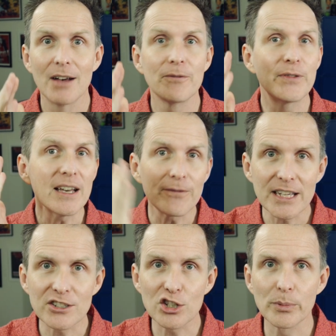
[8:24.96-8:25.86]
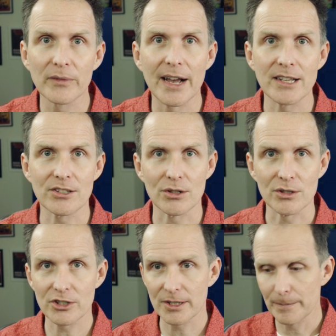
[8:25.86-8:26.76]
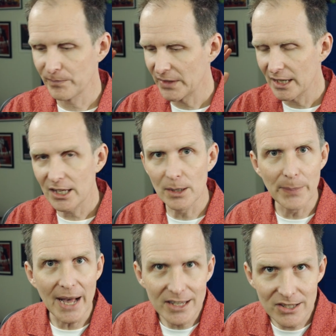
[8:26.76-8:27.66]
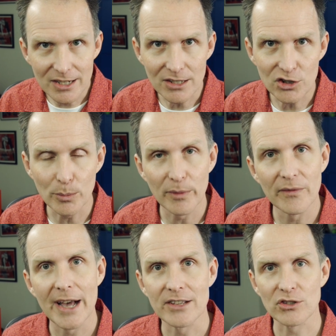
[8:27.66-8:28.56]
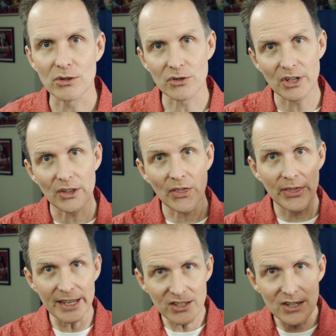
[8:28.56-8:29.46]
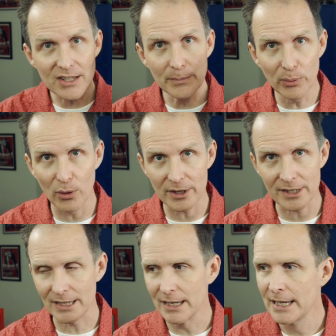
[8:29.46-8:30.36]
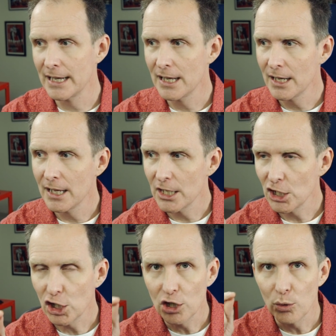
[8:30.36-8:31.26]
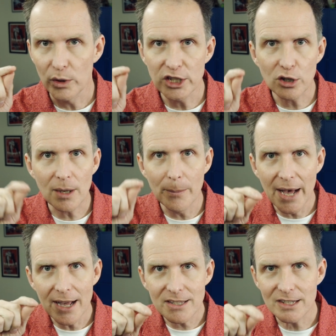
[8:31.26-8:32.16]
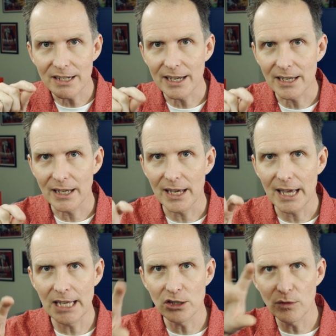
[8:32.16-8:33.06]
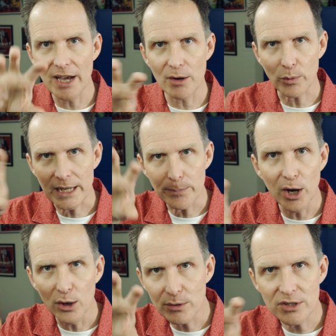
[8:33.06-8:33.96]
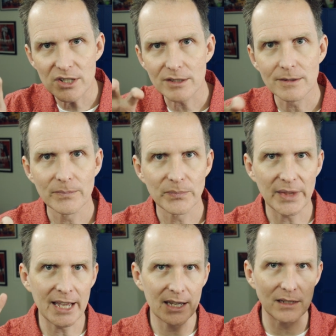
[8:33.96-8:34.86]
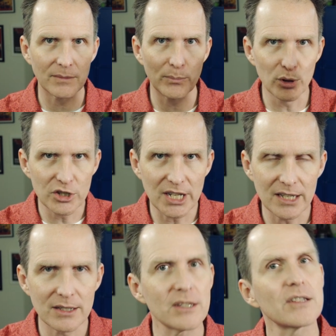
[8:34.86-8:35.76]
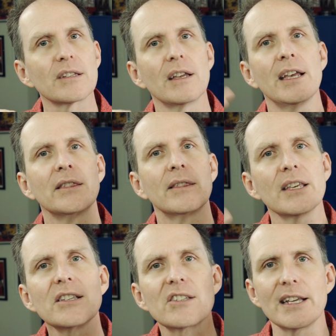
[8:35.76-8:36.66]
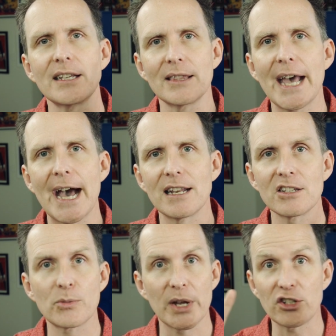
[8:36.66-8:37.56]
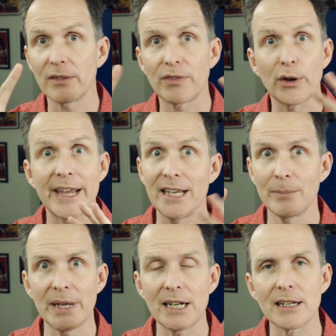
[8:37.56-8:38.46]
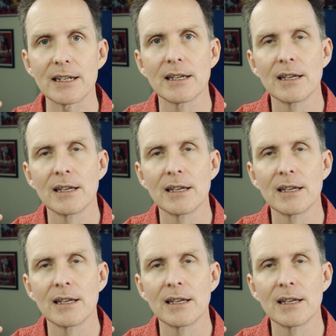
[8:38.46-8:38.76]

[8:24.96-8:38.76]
VFX supervisors, compositing supervisors, this is important. When you're compositing and you've got repos and push-ins and things like that, especially if they're animated,